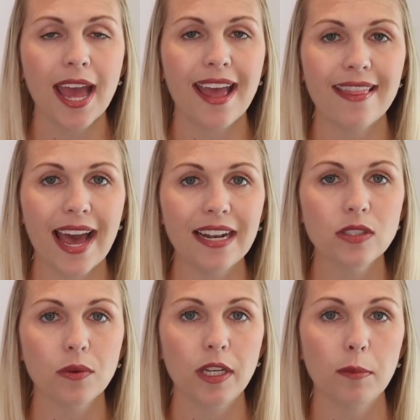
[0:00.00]
and that is
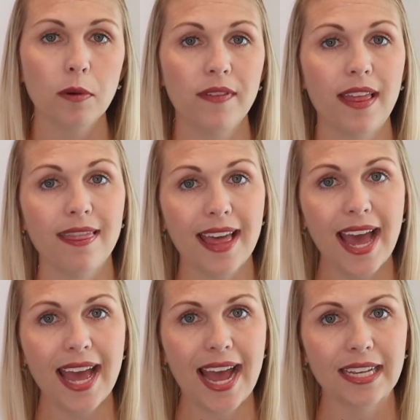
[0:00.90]
going to prevent
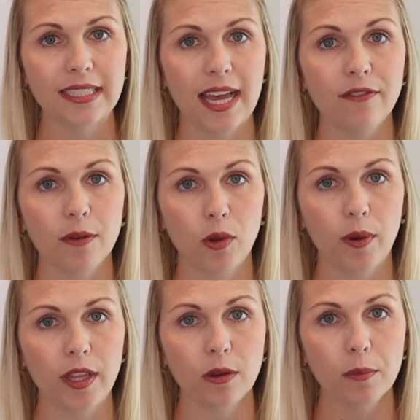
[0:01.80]
that asset from
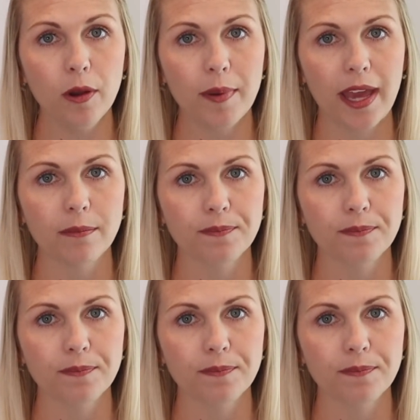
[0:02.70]
going through probate.